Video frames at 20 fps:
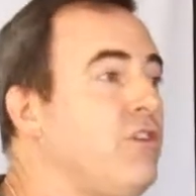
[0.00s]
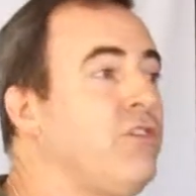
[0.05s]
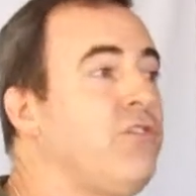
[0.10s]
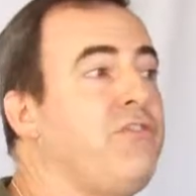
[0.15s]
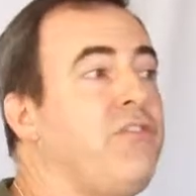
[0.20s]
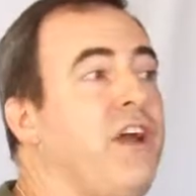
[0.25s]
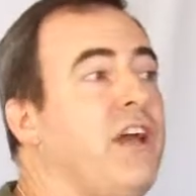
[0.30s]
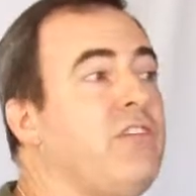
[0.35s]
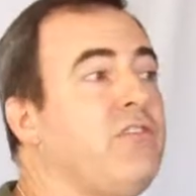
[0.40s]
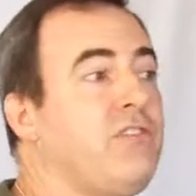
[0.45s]

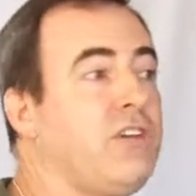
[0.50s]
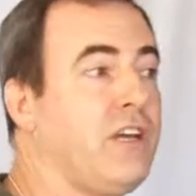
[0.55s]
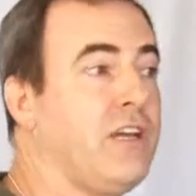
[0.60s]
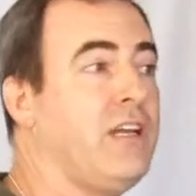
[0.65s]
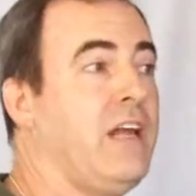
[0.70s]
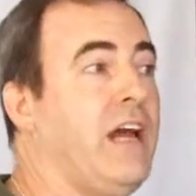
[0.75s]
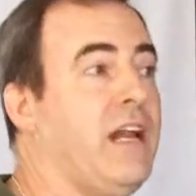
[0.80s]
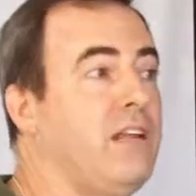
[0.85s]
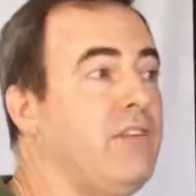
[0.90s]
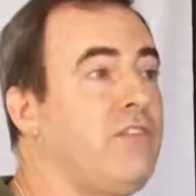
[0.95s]
issue facing
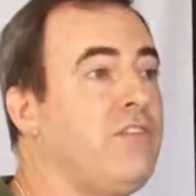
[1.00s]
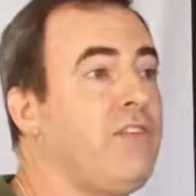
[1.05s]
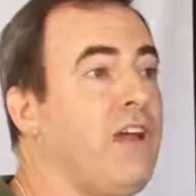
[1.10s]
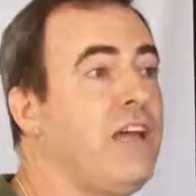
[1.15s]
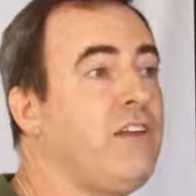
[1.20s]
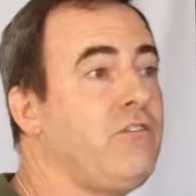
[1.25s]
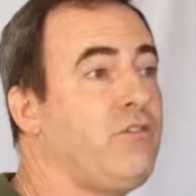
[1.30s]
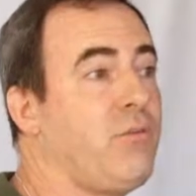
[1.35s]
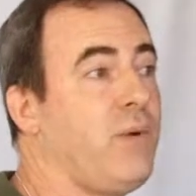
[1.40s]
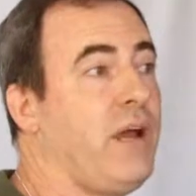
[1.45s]
the United
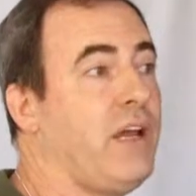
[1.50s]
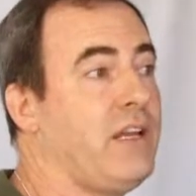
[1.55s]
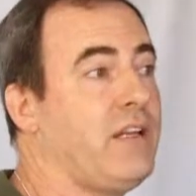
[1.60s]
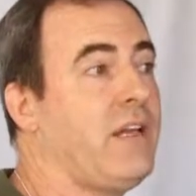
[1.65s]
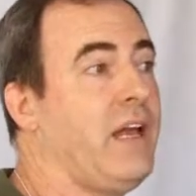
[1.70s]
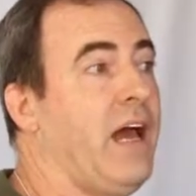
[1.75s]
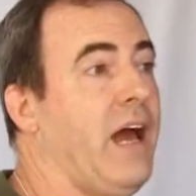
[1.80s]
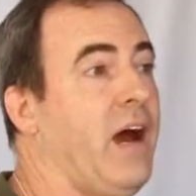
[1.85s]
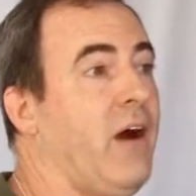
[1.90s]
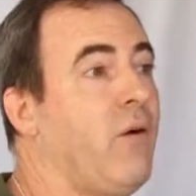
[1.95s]
States
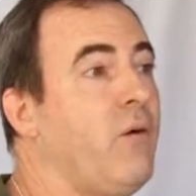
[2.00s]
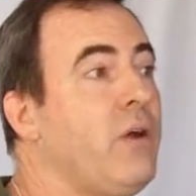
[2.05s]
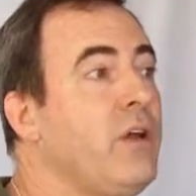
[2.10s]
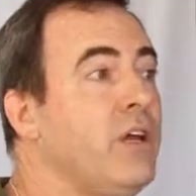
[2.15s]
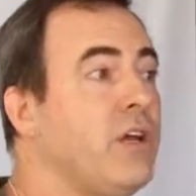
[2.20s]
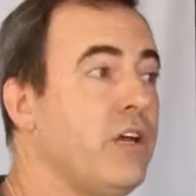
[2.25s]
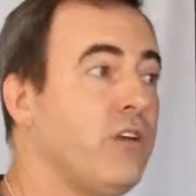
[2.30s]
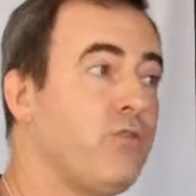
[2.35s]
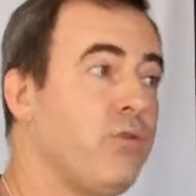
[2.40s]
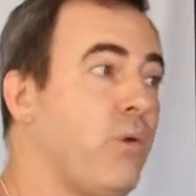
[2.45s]
right now
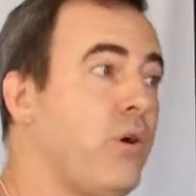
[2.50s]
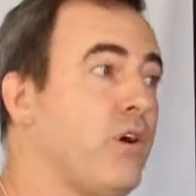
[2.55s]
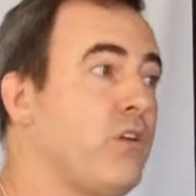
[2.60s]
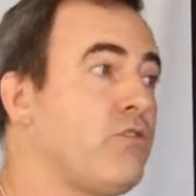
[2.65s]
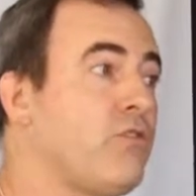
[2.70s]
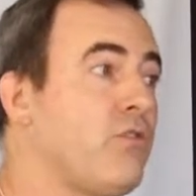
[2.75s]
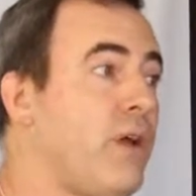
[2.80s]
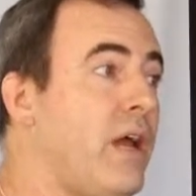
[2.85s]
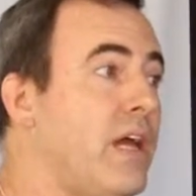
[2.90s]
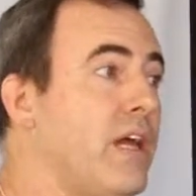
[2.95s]
is
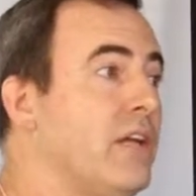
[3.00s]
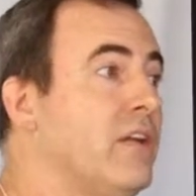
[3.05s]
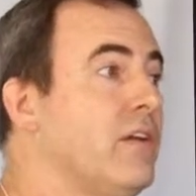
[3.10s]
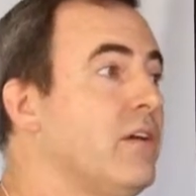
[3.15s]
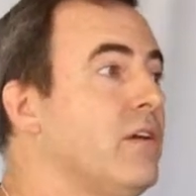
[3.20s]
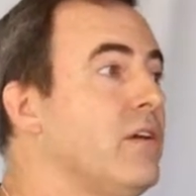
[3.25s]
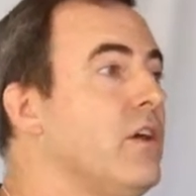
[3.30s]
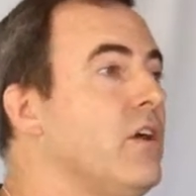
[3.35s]
world trade,